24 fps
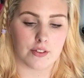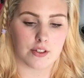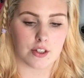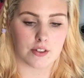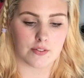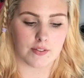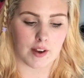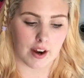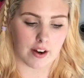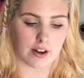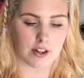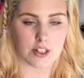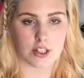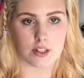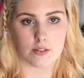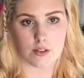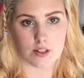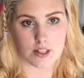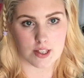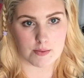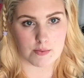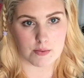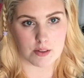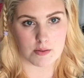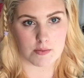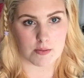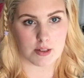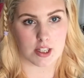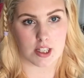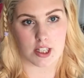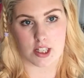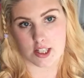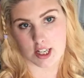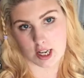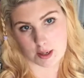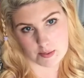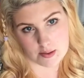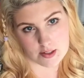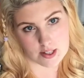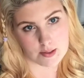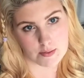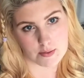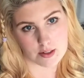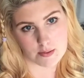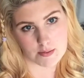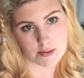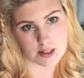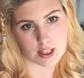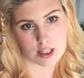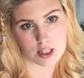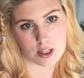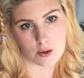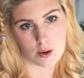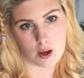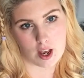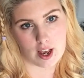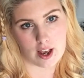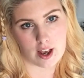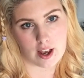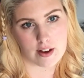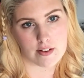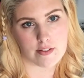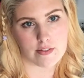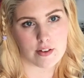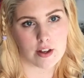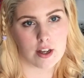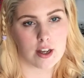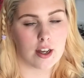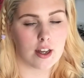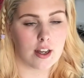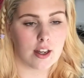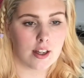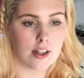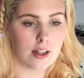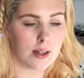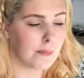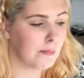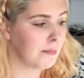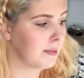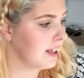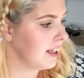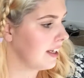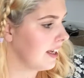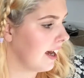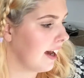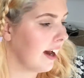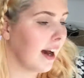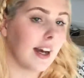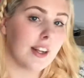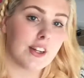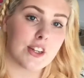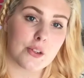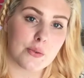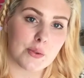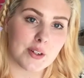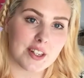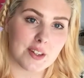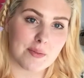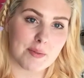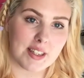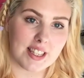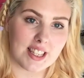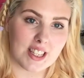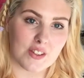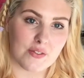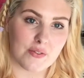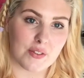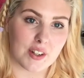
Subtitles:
severity of your symptoms and the type of symptoms that you have. But yeah, I just wanted to make this